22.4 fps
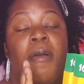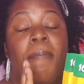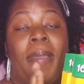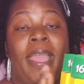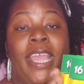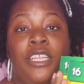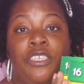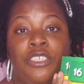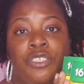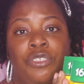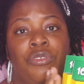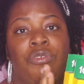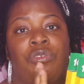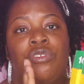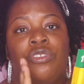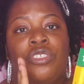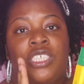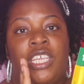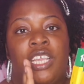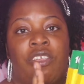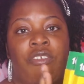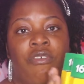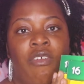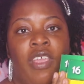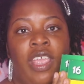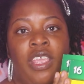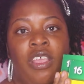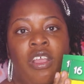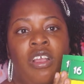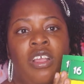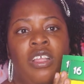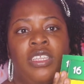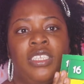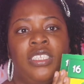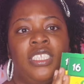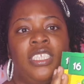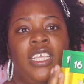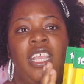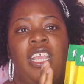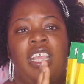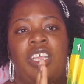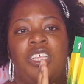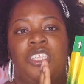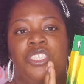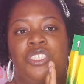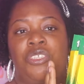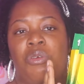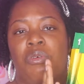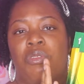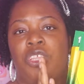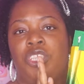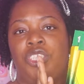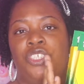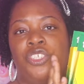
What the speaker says: pencils and crayons, so the